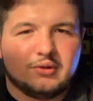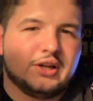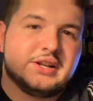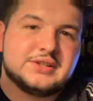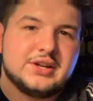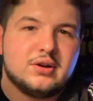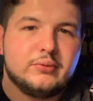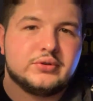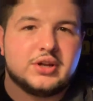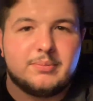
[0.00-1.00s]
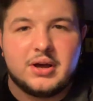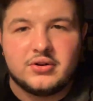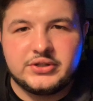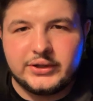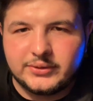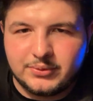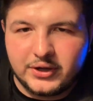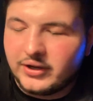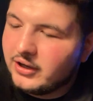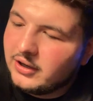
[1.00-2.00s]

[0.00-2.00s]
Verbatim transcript: lighting's terrible, so I apologize, but